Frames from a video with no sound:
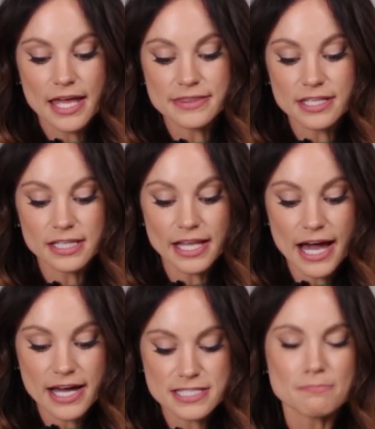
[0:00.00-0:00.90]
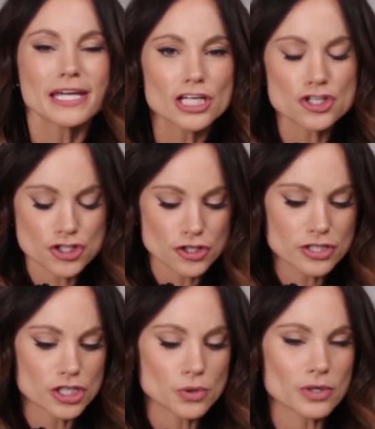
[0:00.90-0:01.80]
in the glass, making
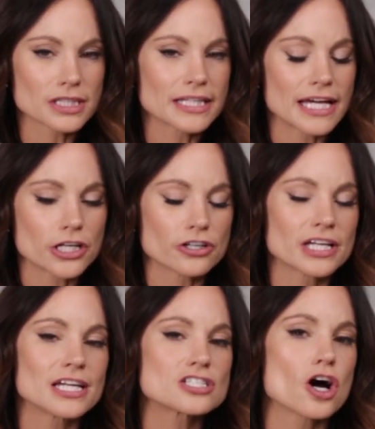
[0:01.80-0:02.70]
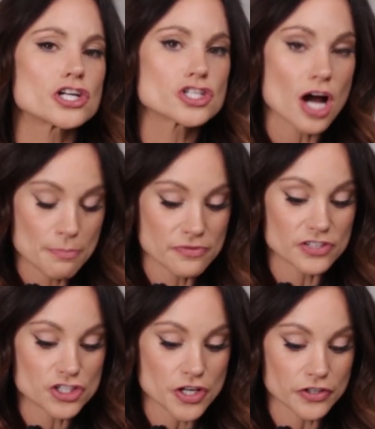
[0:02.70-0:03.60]
sure that you are layering it on top
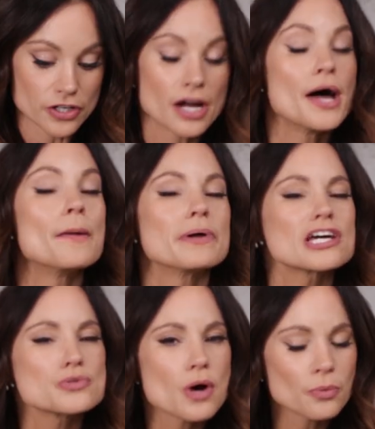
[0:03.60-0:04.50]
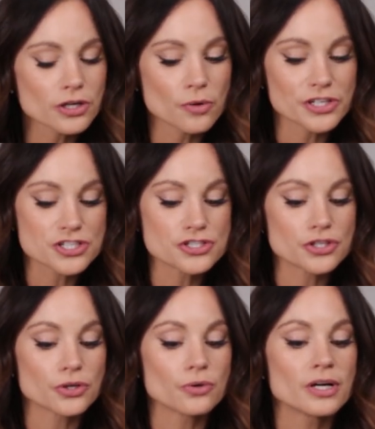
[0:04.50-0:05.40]
of each other because what we're going to
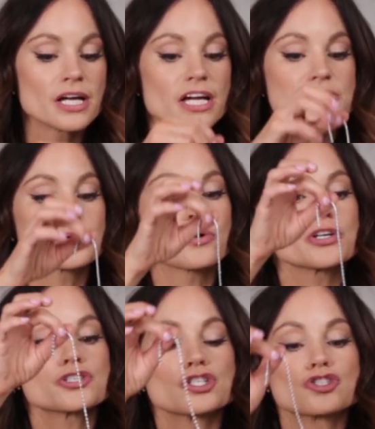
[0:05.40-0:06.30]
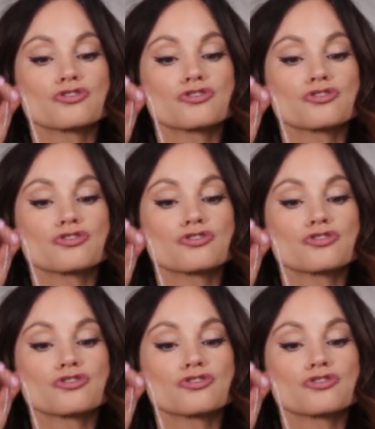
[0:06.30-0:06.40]
do is we're going to